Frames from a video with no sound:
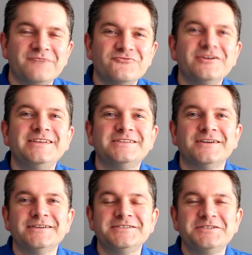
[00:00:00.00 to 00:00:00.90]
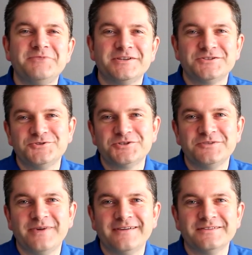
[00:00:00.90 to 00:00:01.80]
I'm really delighted to be able to talk to you
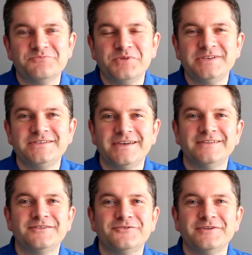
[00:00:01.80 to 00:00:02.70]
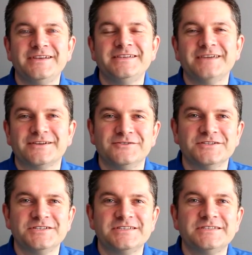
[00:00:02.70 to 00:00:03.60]
about the BCN3D
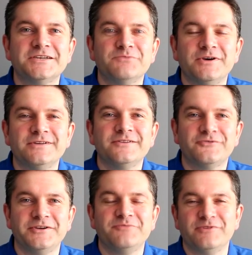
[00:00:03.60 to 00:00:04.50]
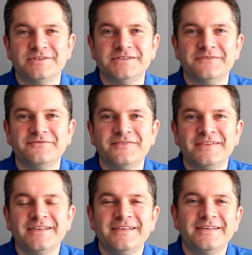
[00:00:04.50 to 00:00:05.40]
Technologies Sigma 3D printer.
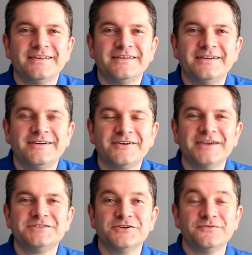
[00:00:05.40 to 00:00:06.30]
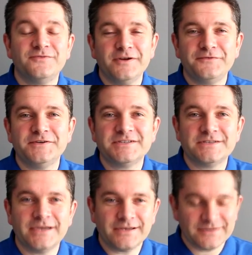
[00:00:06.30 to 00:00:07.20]
Okay, so very first
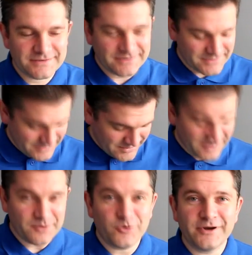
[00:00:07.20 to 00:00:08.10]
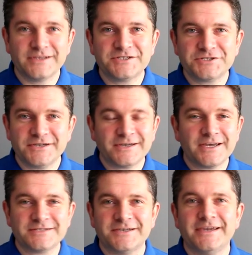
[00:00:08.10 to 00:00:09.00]
thing, I'm wearing this shirt
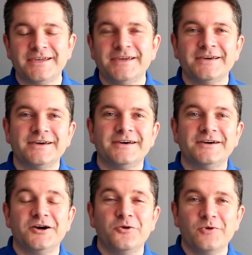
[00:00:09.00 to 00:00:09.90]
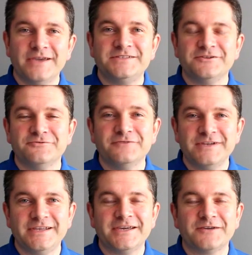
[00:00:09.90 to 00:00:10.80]
as a way to
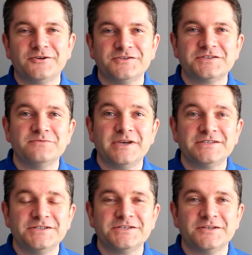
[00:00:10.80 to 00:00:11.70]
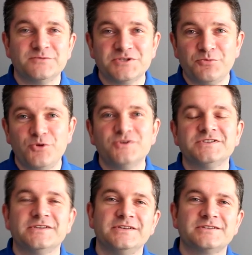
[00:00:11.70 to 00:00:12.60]
really get across the message that I'm
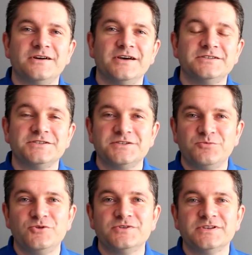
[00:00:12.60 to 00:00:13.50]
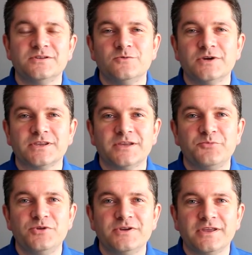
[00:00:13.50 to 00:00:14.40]
supporting these guys and supporting the work that they're
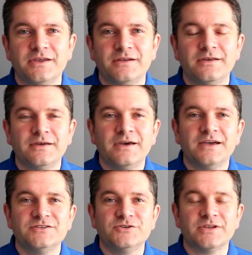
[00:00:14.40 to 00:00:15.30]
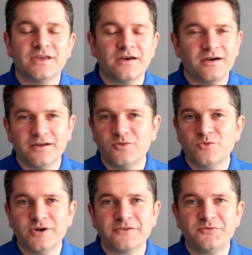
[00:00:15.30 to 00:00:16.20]
putting in and doing that. I don't
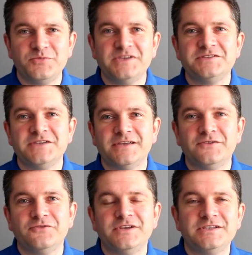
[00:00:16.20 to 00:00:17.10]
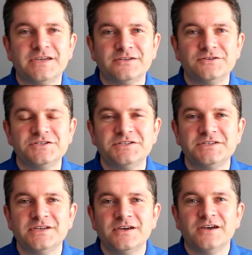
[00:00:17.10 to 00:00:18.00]
work for BCN3D
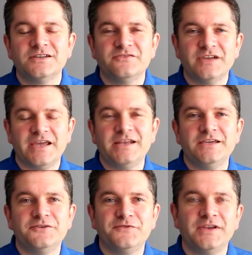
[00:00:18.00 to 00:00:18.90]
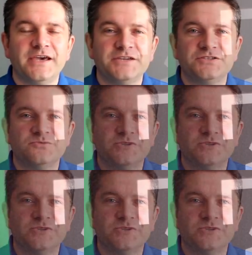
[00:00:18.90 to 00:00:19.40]
Technologies, I don't have any affiliation